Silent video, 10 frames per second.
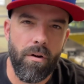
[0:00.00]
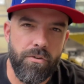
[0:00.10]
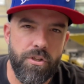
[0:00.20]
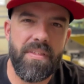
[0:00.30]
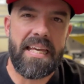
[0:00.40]

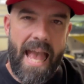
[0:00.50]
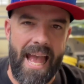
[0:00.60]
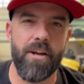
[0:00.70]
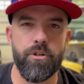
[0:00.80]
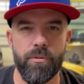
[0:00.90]
To the
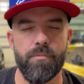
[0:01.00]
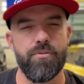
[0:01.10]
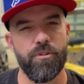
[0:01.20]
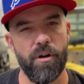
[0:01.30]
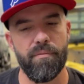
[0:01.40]
casual
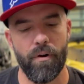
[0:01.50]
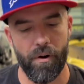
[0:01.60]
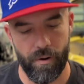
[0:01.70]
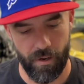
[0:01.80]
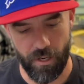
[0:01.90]

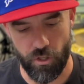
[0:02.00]
observer in